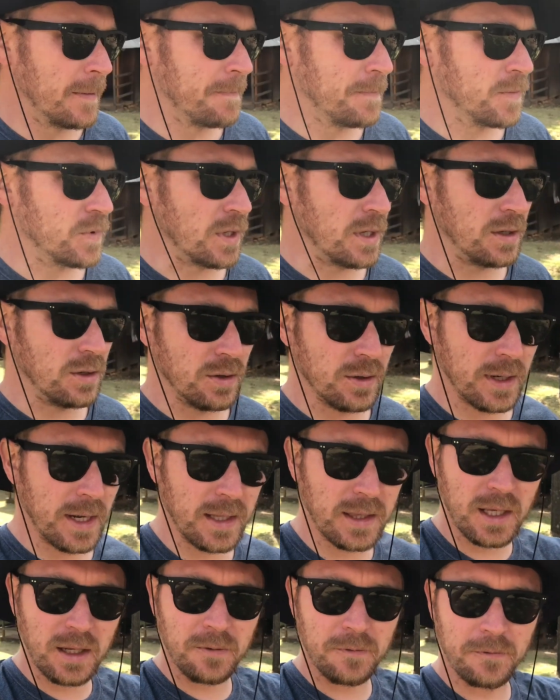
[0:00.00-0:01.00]
So you
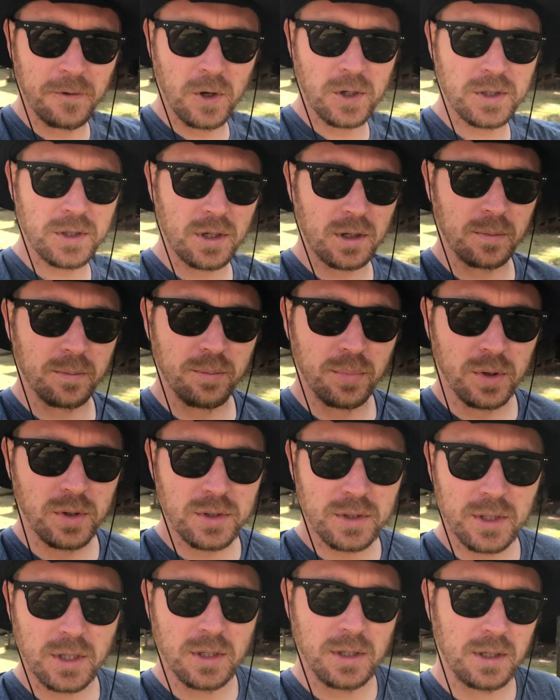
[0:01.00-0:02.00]
get that first little
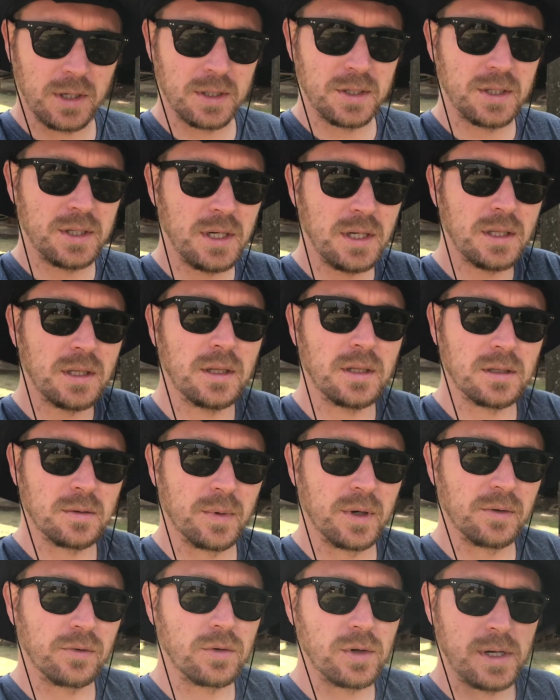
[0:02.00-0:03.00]
boost, and you can see that there's a
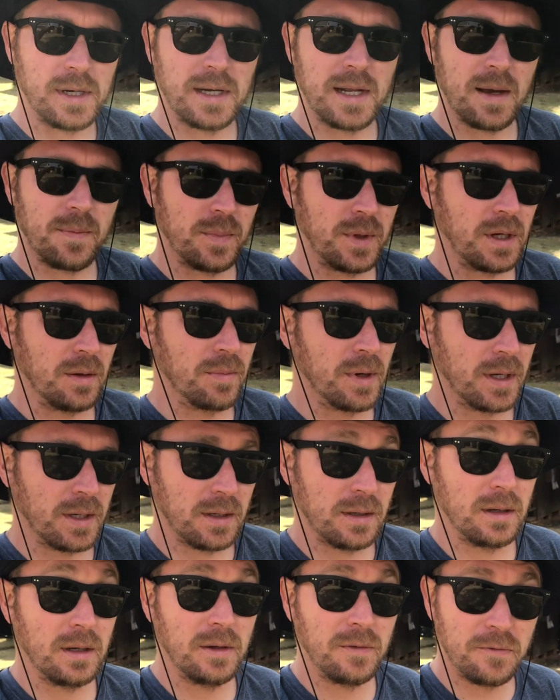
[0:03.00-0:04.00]
bit of green happening, but
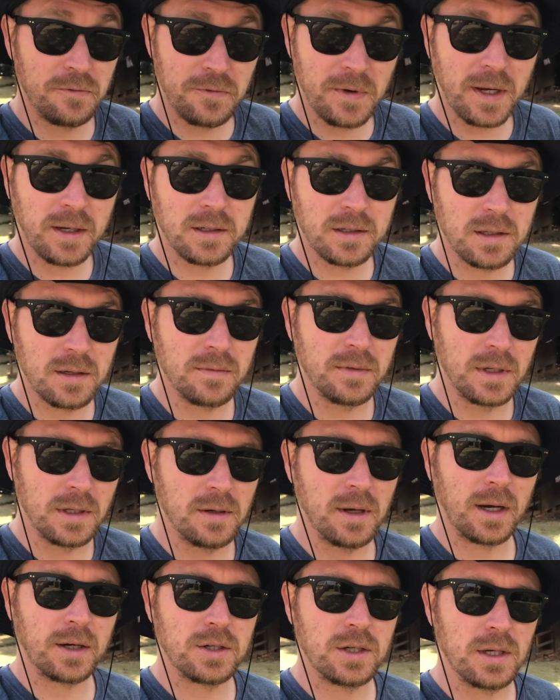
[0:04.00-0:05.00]
effectively
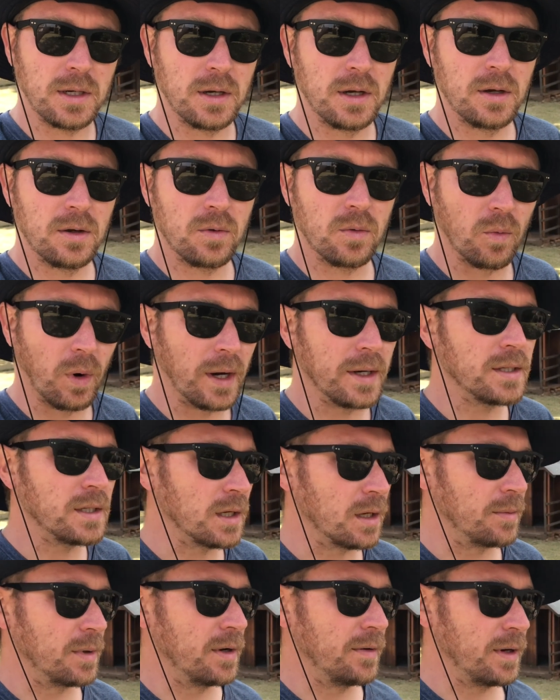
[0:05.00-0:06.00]
you're actually
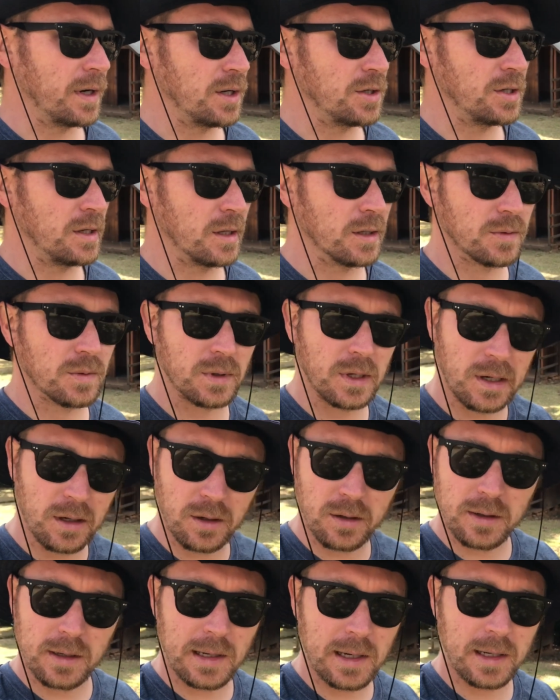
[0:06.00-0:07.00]
wasting a bit of energy. That's what I
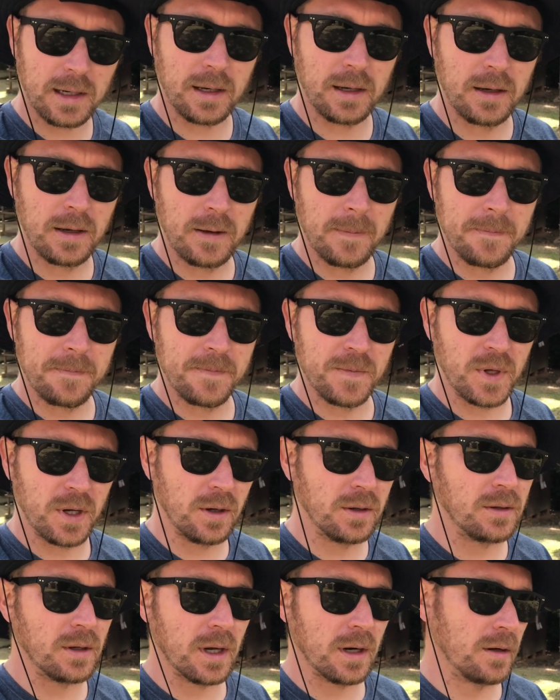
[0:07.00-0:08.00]
don't like. I
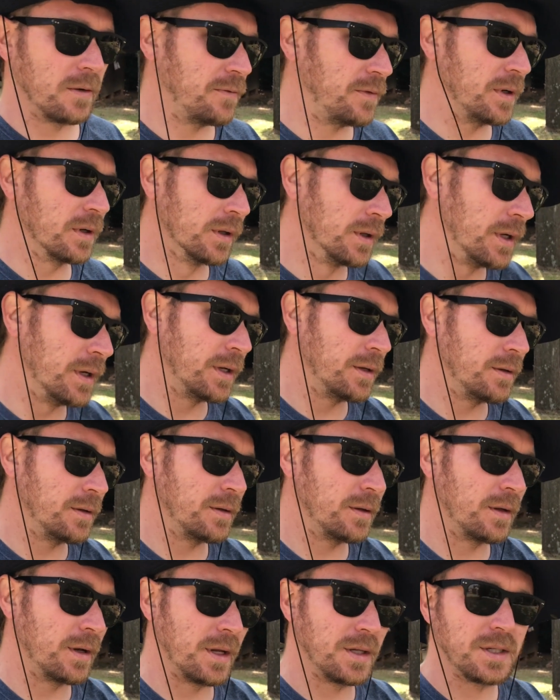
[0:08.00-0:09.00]
don't feel
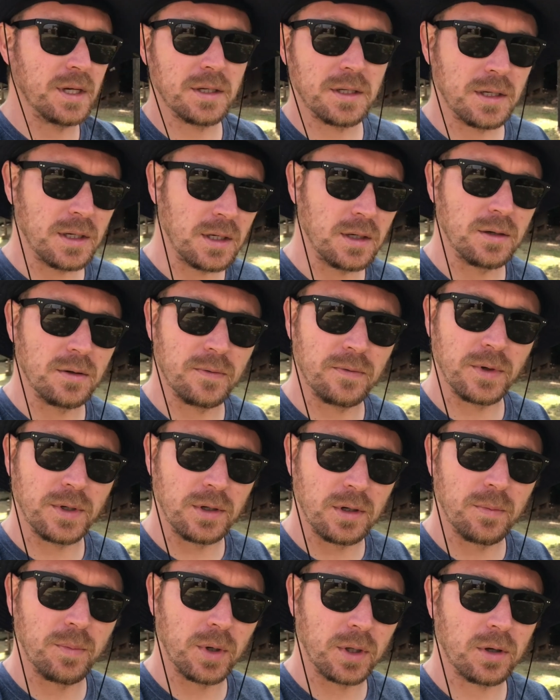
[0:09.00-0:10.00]
the necessity for you
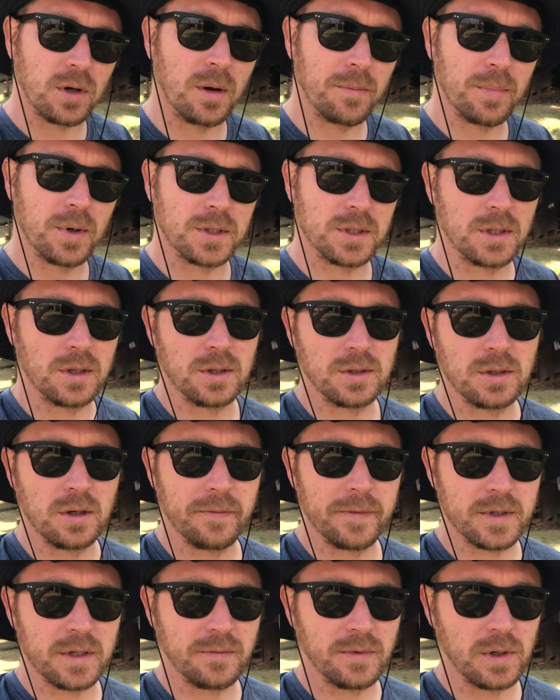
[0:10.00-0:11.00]
to put compost on the
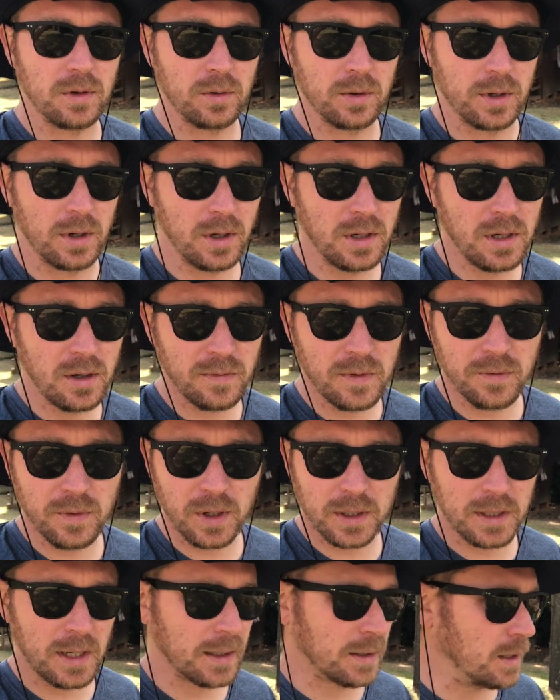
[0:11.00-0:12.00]
surface of your lawn, only if you've
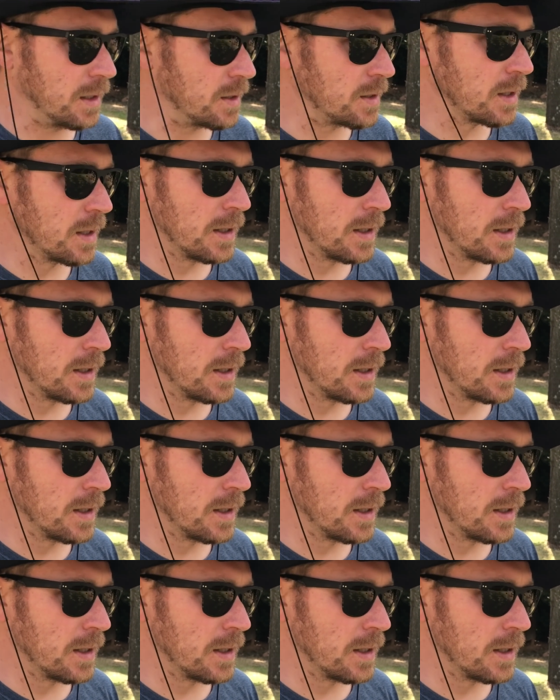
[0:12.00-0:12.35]
got like these